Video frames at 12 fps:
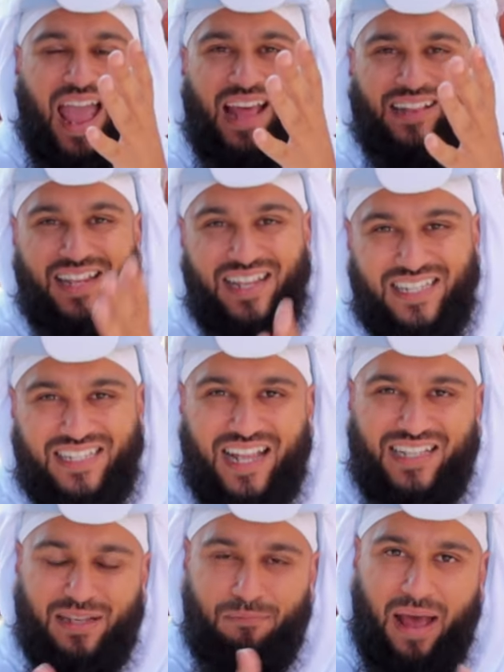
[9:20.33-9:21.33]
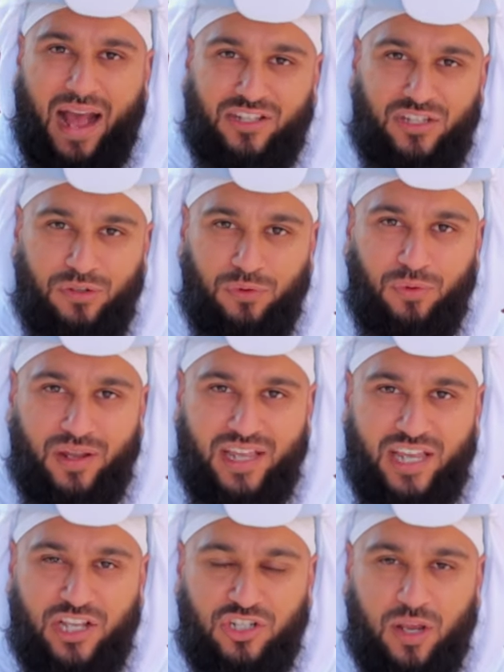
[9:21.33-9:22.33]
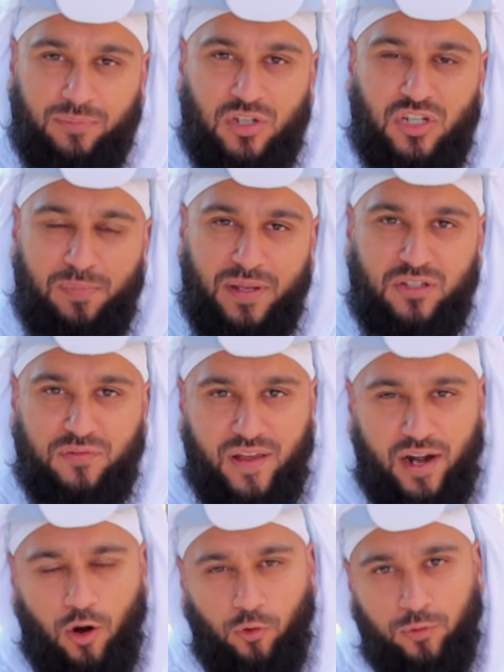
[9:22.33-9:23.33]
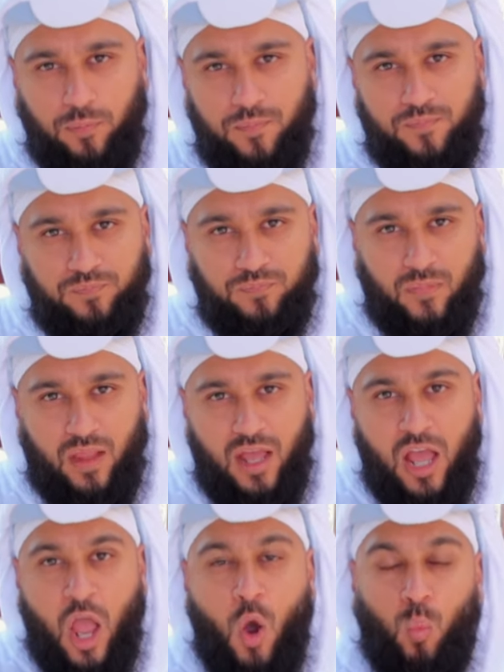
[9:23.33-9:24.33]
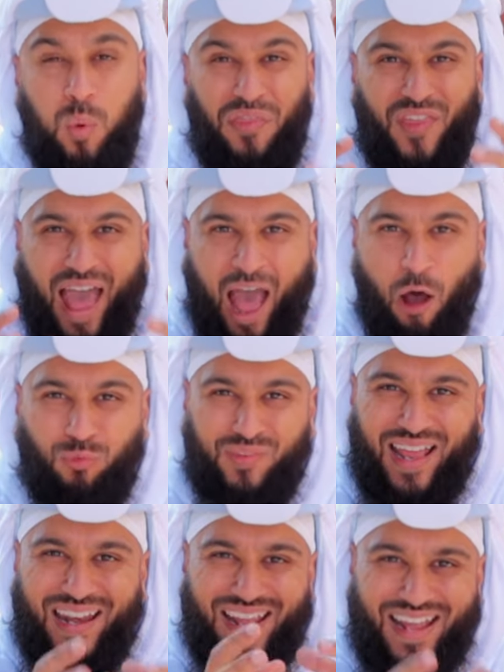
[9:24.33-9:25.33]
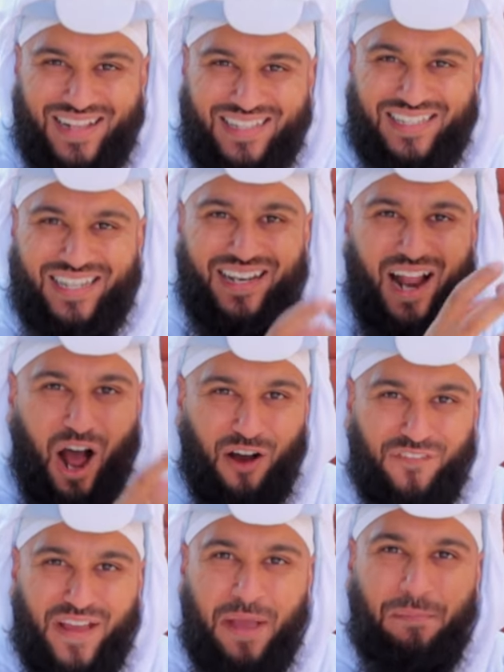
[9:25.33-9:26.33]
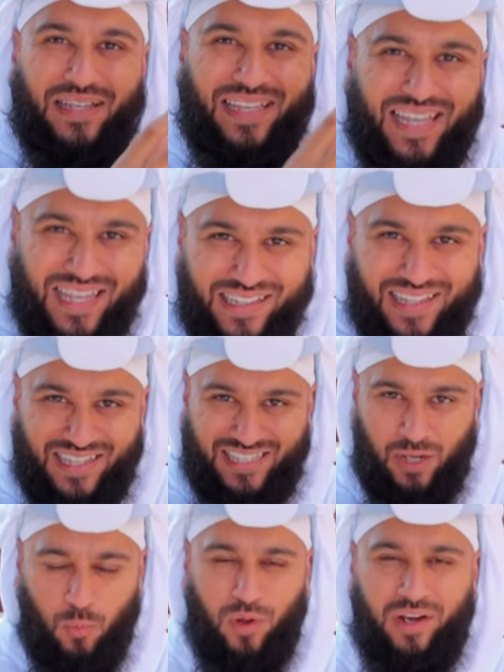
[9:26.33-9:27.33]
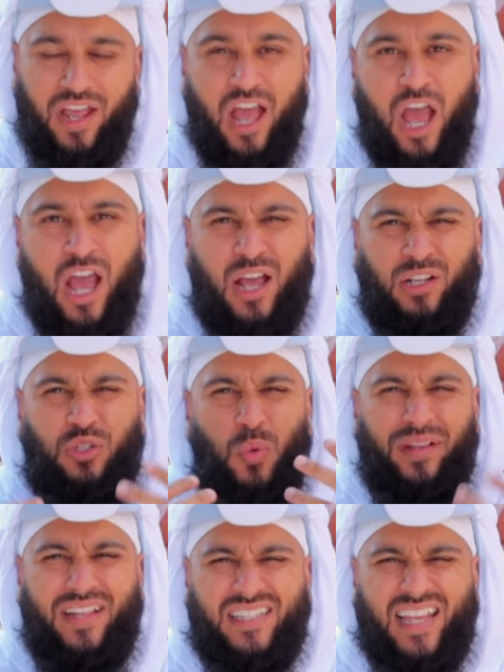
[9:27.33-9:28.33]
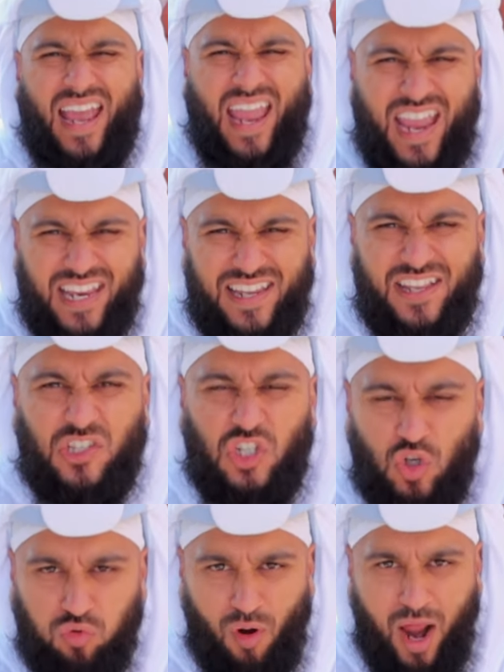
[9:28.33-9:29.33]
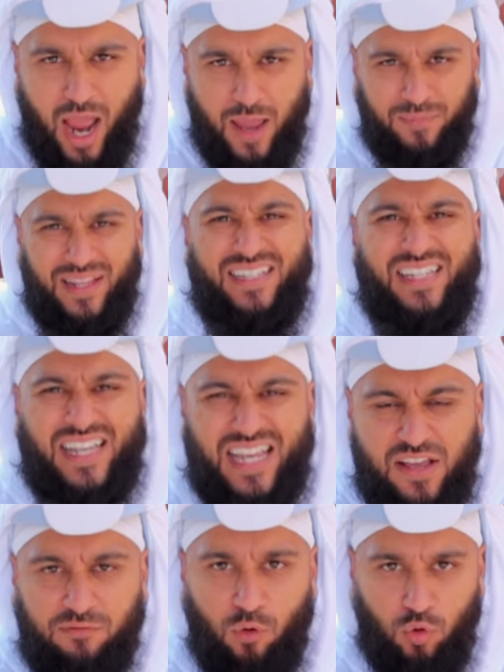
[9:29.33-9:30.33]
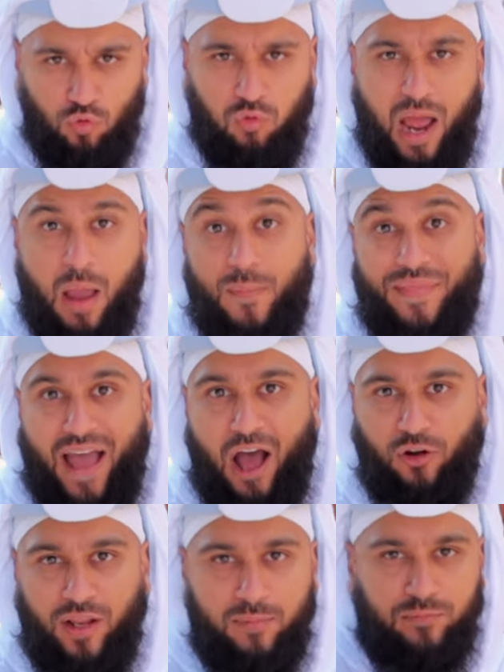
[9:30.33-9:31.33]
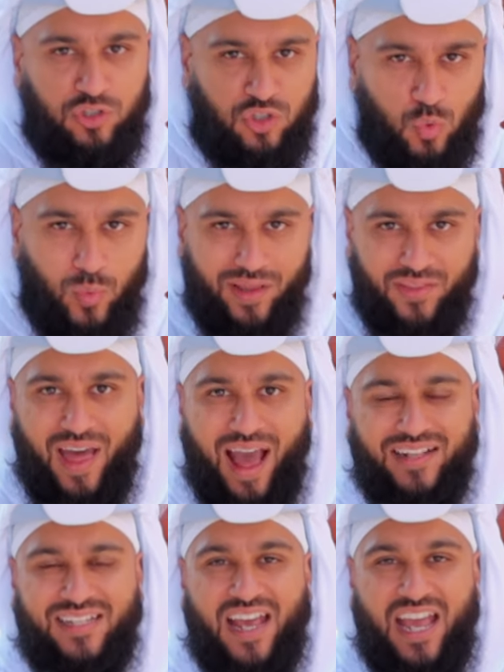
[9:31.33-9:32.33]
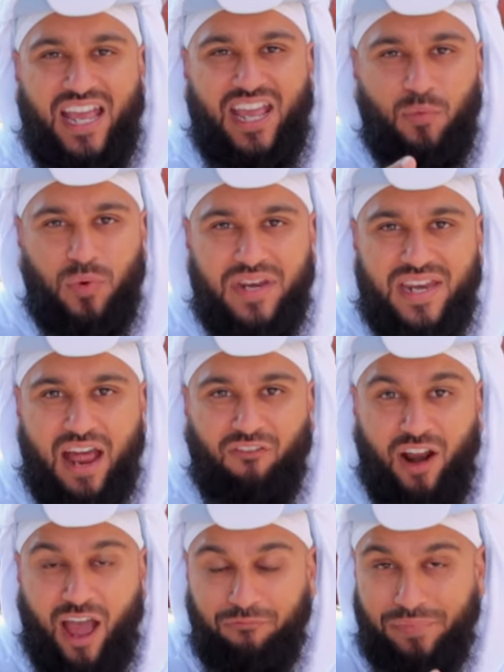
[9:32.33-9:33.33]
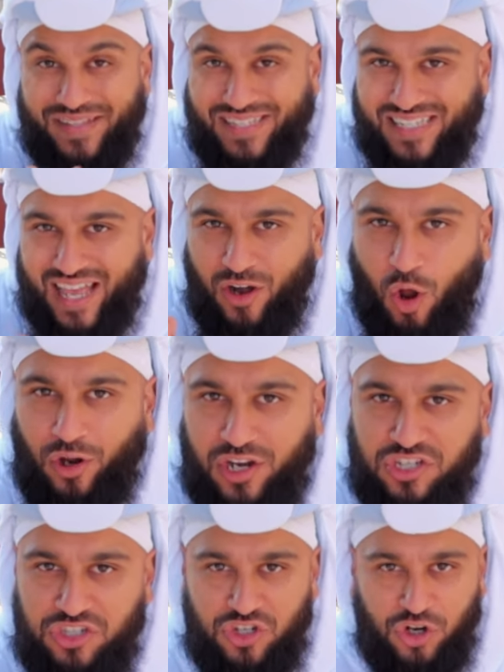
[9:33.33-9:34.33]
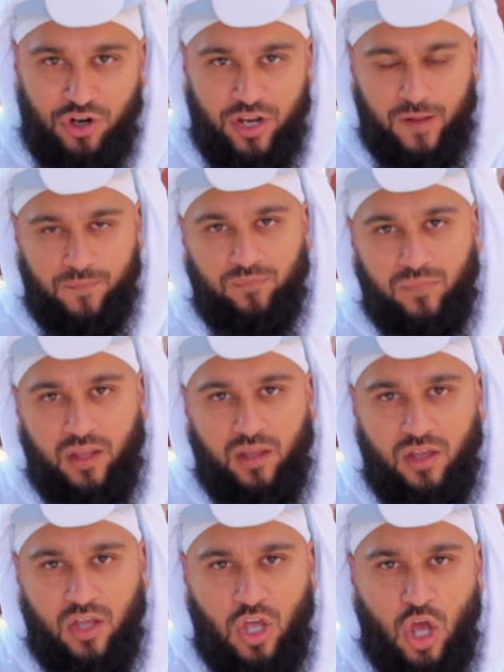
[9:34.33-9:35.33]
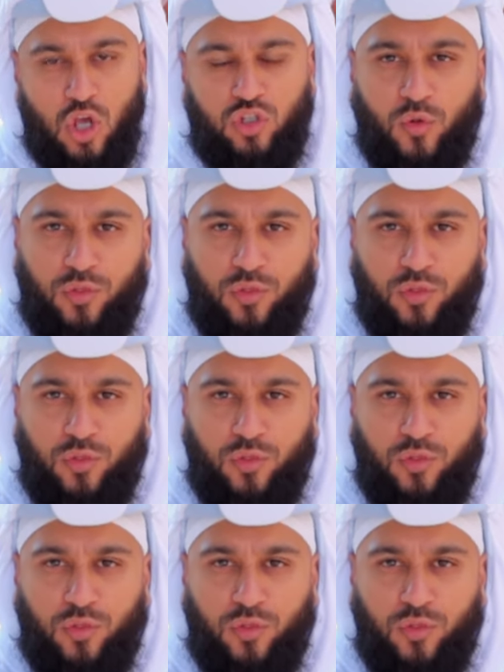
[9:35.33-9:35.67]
and then he sends him back to Egypt to speak to Pharaoh. Without that instant of him killing someone, doing this heinous crime, this evil crime, without him doing that, he would never have been set on his journey. So